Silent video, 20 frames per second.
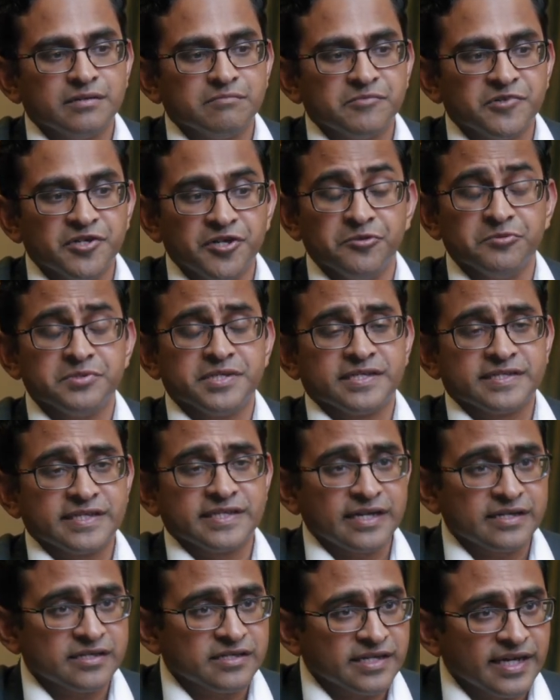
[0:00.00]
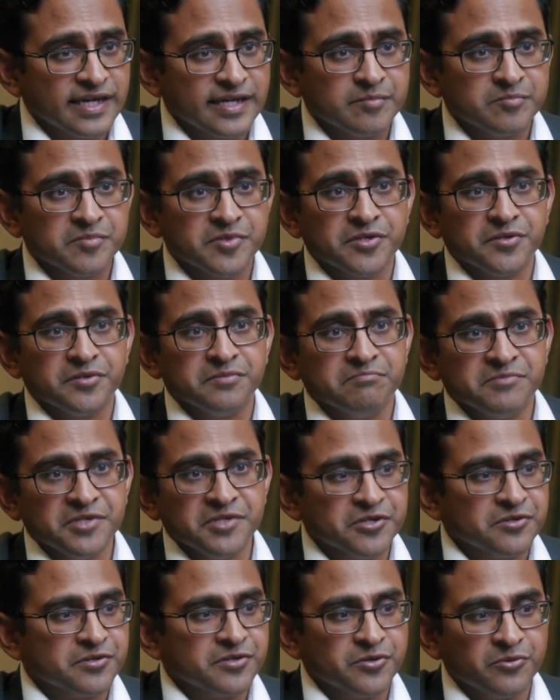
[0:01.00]
reducing cycle time,
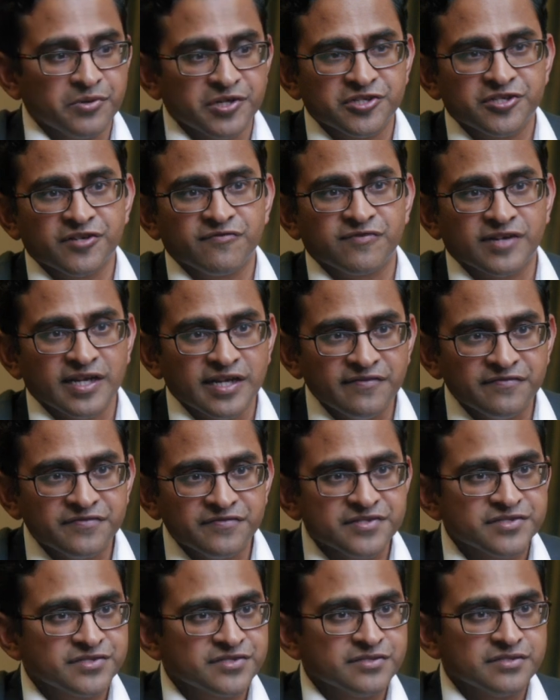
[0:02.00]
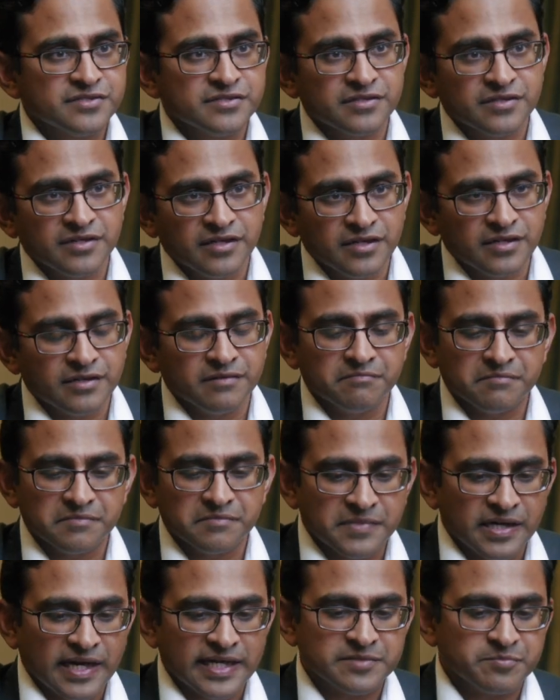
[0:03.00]
doing shift lefts,
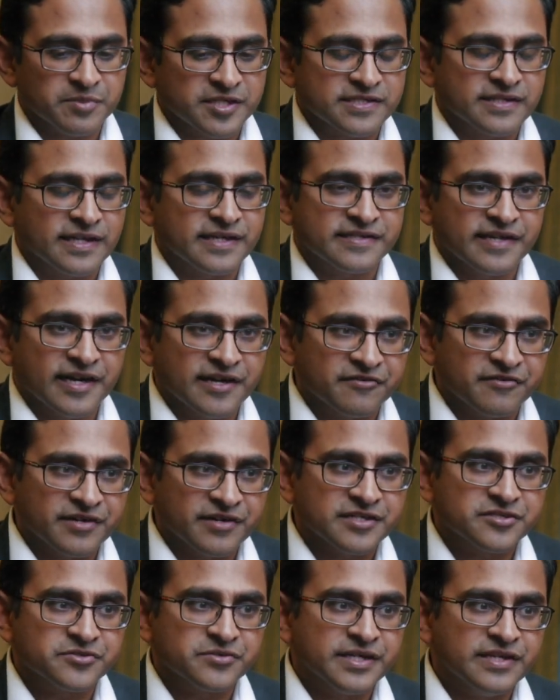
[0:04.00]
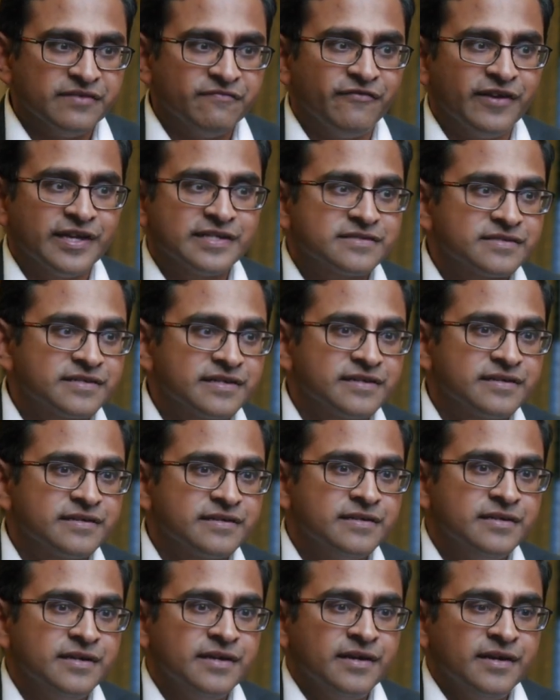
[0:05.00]
aspects like that, right? So
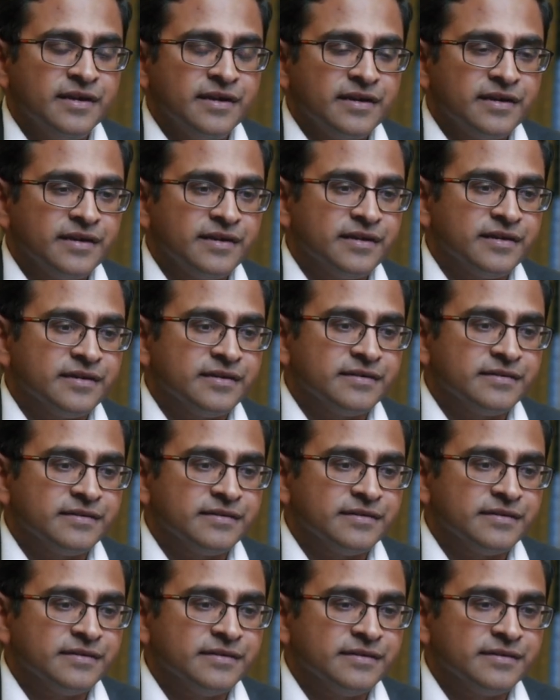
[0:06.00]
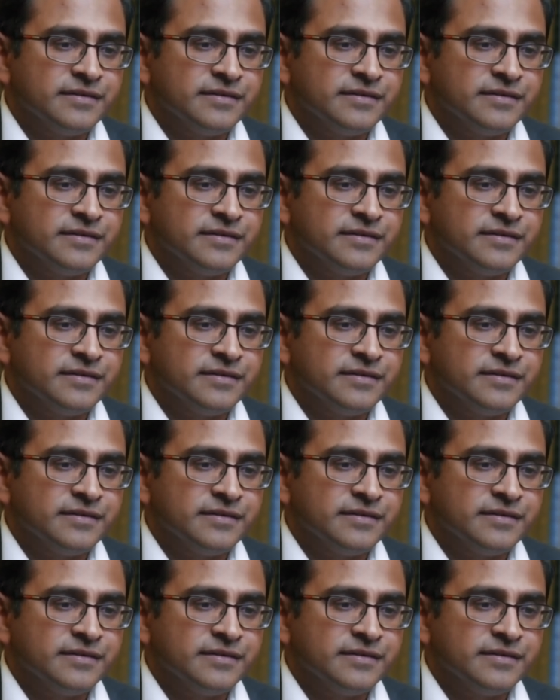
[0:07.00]
investing in